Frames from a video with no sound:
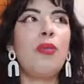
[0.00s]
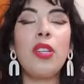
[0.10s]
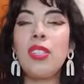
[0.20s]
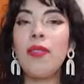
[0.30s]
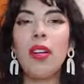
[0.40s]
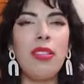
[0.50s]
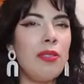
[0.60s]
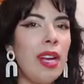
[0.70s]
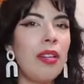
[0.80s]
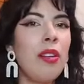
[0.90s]
first of all, you
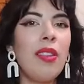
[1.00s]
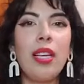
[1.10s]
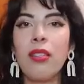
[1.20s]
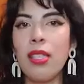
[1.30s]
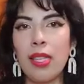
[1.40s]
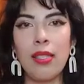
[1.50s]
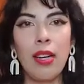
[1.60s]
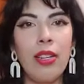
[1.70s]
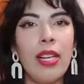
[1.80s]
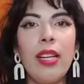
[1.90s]
got to know that your desk
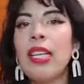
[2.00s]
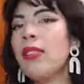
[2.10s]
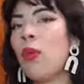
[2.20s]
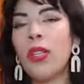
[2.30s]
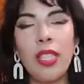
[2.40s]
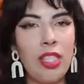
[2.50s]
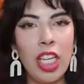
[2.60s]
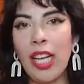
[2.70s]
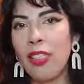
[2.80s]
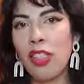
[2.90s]
area is going to
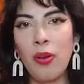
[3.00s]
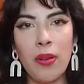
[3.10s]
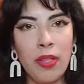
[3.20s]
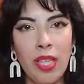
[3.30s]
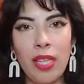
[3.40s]
change throughout the